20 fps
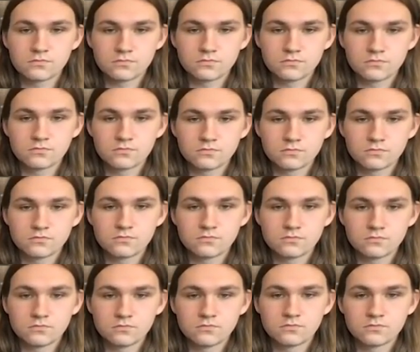
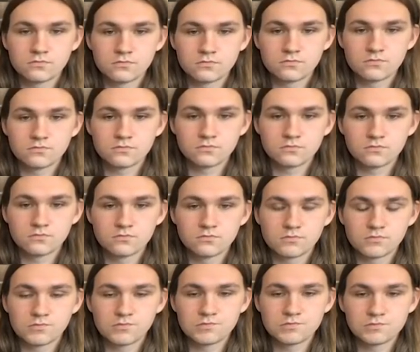
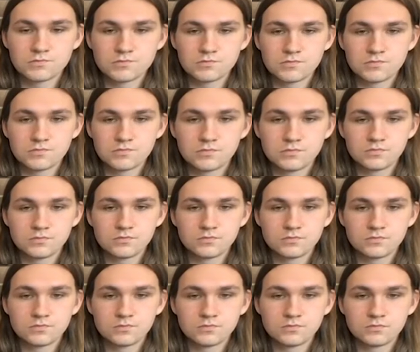
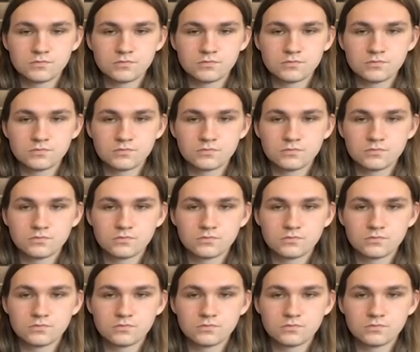No words are spoken by the person on screen.